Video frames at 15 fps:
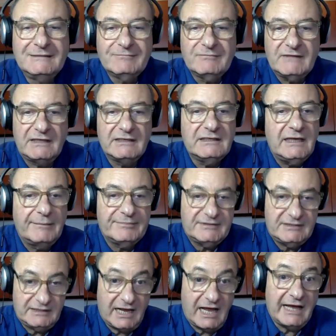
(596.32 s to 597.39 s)
and
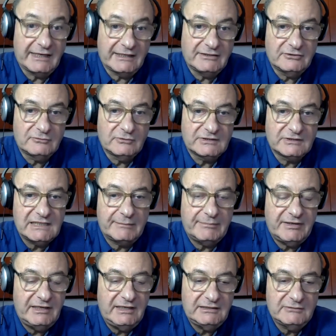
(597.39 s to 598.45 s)
kept an eye on what's
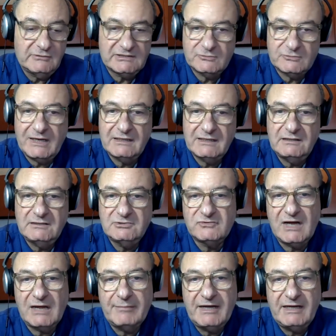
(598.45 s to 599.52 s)
happening. There was one
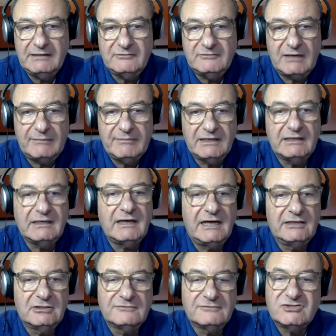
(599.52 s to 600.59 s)
Rabbi
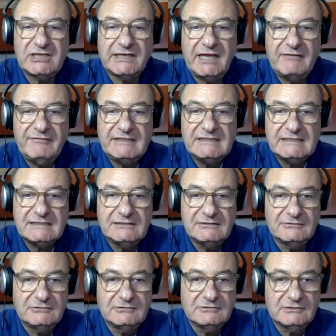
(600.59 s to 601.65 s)
Adolf Shayevitz,
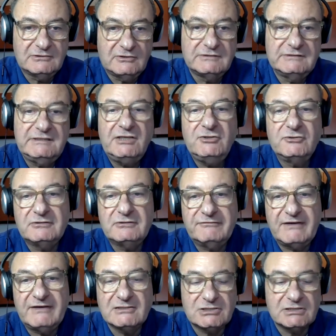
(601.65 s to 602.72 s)
who continued to
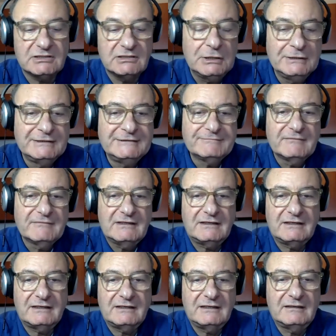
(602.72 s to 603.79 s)
function,
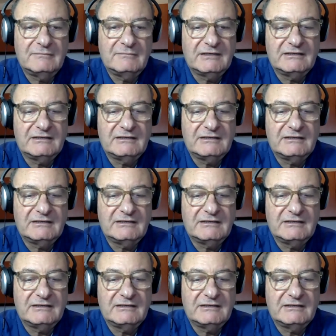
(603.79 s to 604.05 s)
but